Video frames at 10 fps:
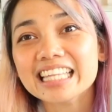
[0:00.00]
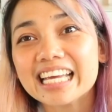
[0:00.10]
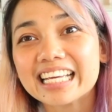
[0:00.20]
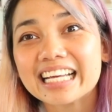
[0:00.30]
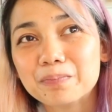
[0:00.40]

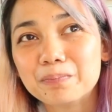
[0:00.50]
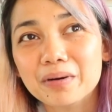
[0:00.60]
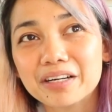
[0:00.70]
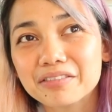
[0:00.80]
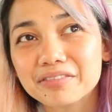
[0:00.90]
like
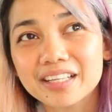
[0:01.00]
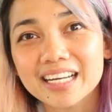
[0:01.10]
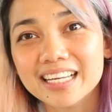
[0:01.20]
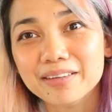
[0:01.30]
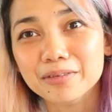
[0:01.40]

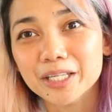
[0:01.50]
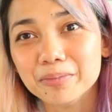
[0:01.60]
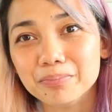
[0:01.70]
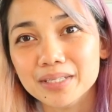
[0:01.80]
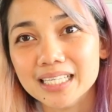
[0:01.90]
butterfly
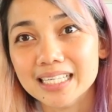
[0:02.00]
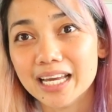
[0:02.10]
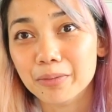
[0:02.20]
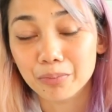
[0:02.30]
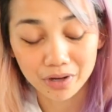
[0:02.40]
and bee
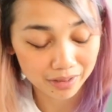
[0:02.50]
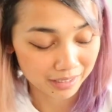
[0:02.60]
and moth